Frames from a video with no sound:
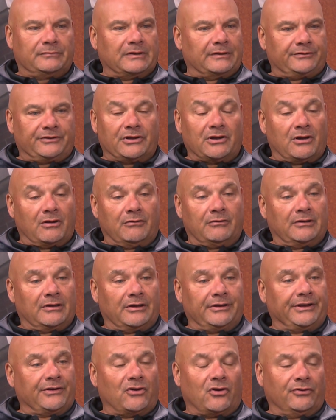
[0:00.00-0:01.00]
In
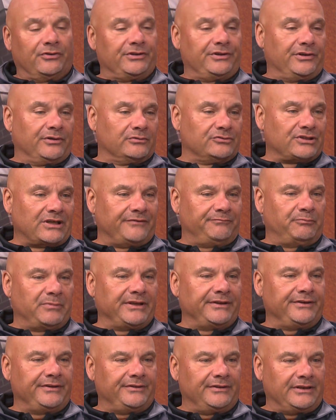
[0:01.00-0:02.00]
all the years
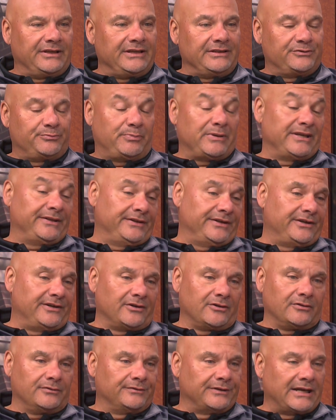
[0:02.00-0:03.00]
he's been
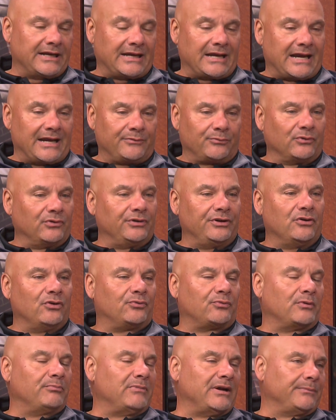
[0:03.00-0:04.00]
here, I really
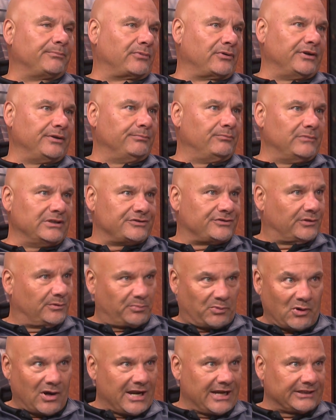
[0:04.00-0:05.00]
don't remember him missing a
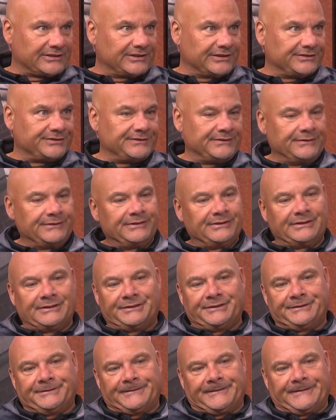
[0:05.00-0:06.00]
practice.
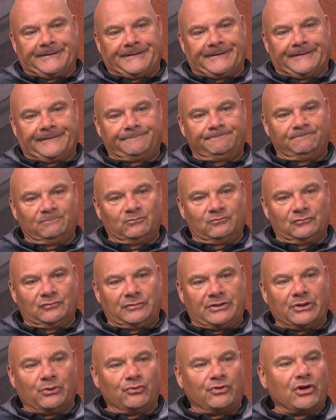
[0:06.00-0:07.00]

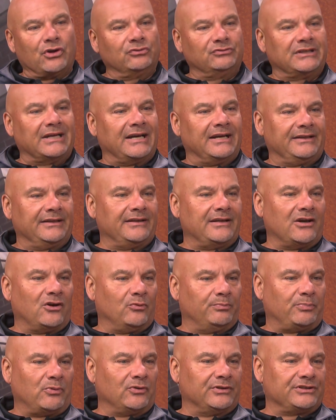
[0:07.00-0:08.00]
He'll go down and
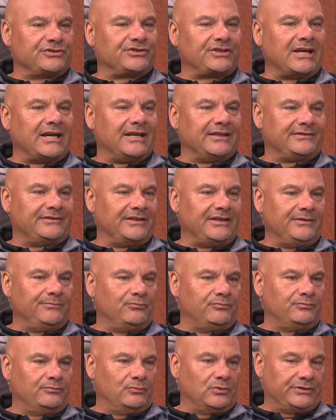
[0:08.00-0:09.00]
help on the scout
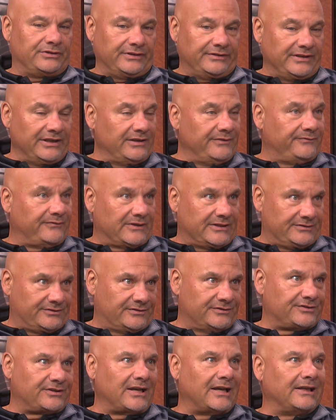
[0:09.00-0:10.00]
team with the defense,
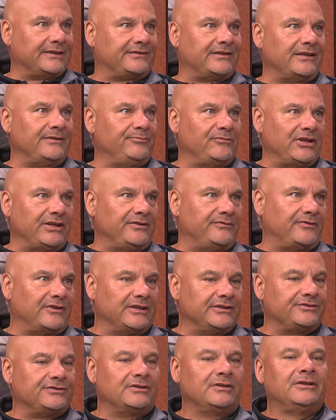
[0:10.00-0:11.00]
the scout team
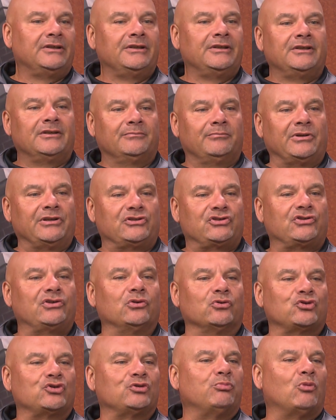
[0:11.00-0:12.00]
defense, but it's
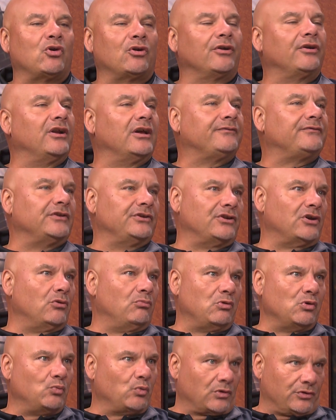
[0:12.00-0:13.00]
still smart enough to know
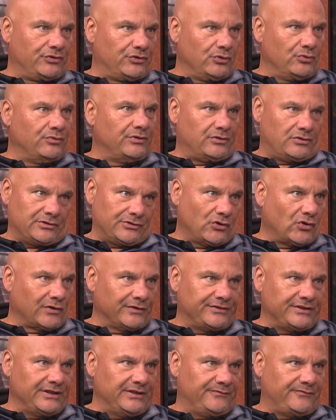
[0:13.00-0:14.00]
what we're doing on our
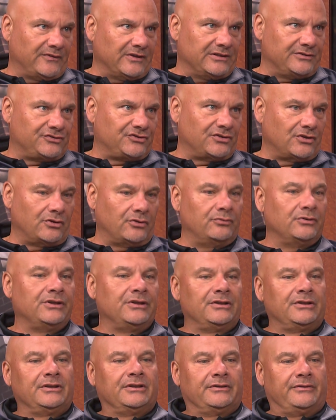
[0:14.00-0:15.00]
defense, so
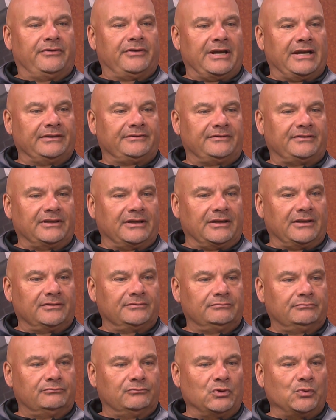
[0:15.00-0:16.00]
that
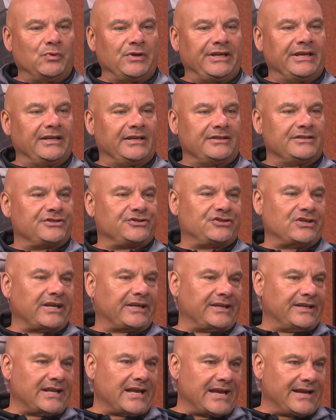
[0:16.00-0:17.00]
when we get into
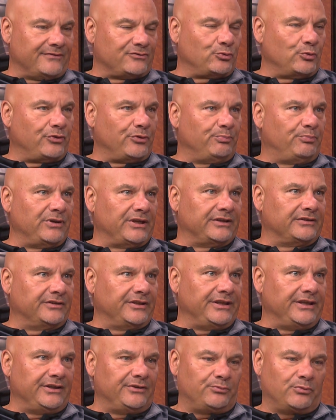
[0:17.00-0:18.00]
second halves with a big
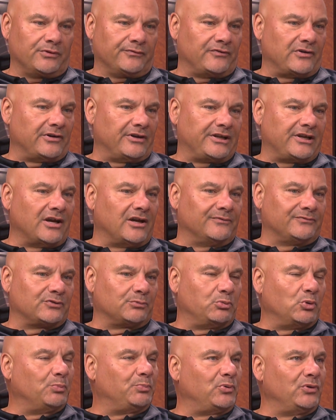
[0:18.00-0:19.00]
lead, we're very
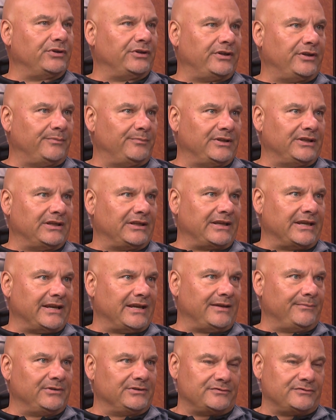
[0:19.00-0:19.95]
comfortable putting him in the game.